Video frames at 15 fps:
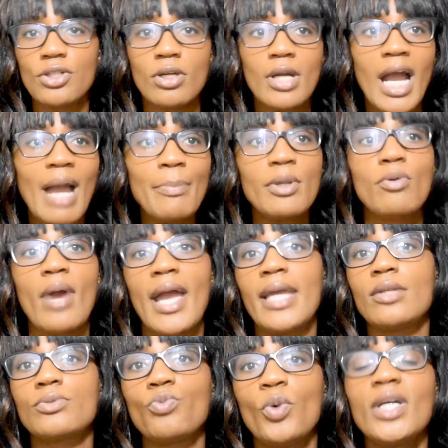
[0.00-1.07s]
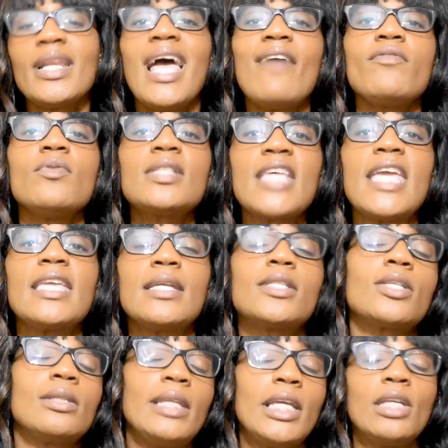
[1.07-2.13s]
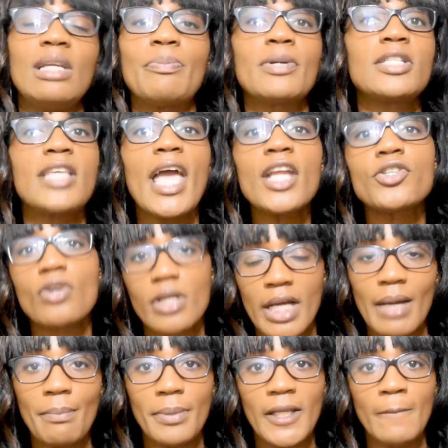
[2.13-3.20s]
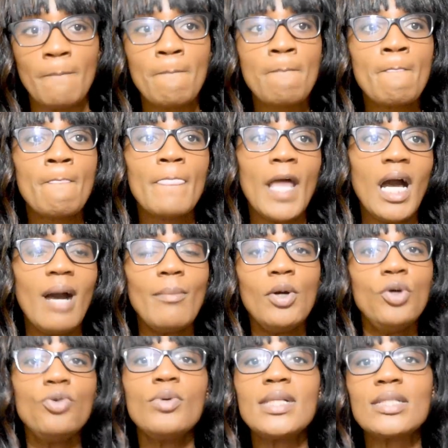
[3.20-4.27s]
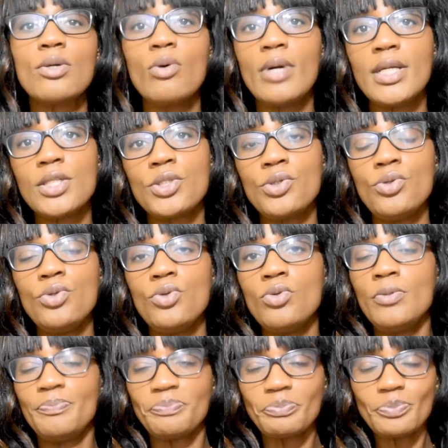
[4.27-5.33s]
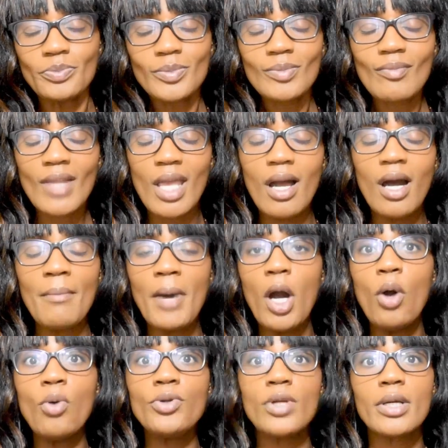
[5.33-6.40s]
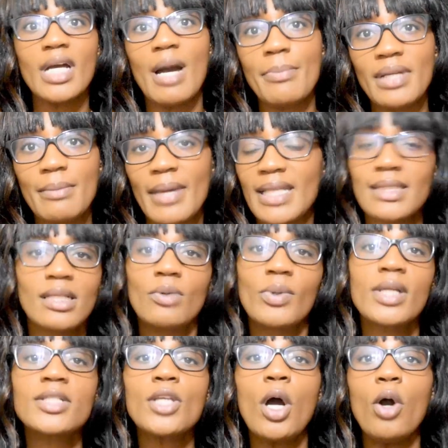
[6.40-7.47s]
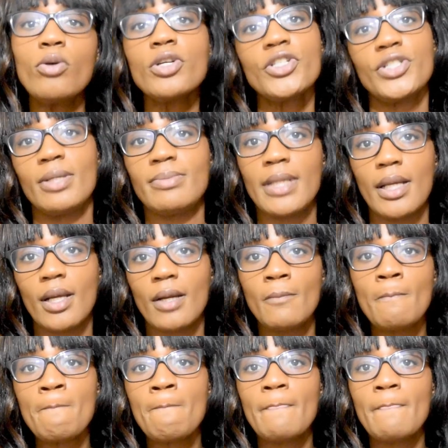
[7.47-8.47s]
your copyright. What have you taken to legally protect your company? Who is going to own your company, basically? What's the ownership there?